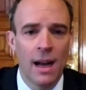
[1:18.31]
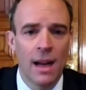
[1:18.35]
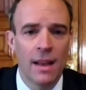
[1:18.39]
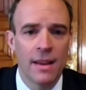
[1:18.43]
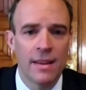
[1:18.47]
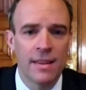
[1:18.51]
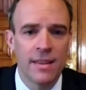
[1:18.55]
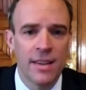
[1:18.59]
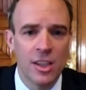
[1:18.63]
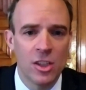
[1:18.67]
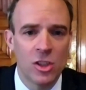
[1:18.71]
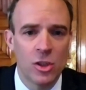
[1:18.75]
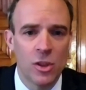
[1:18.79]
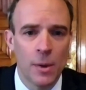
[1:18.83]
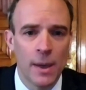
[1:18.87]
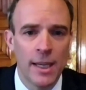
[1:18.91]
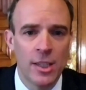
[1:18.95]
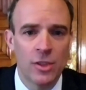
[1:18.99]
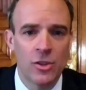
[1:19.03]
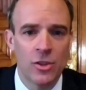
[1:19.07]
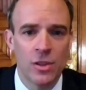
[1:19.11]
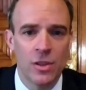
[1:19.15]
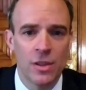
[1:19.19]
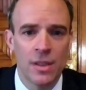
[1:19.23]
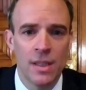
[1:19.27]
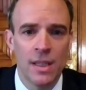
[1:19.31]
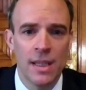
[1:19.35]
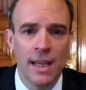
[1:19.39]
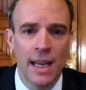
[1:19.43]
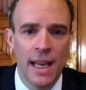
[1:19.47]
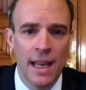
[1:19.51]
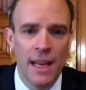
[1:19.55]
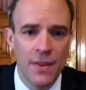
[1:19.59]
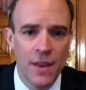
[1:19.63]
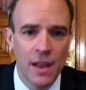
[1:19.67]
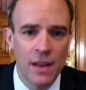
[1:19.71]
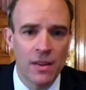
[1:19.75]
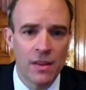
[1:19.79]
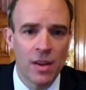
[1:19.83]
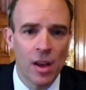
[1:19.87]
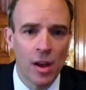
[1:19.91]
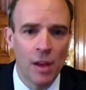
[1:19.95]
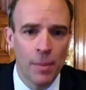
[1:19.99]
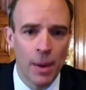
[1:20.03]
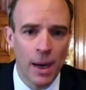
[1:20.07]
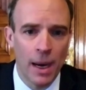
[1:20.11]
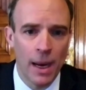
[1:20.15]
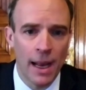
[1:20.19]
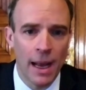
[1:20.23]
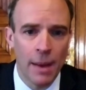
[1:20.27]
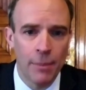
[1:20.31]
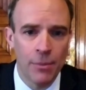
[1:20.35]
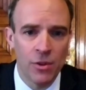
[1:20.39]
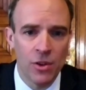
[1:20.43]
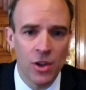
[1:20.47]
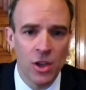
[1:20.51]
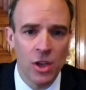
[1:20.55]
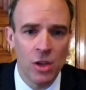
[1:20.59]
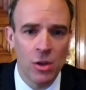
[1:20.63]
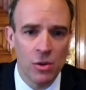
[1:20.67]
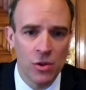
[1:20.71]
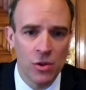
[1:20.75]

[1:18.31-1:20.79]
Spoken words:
situation in the internment camps that you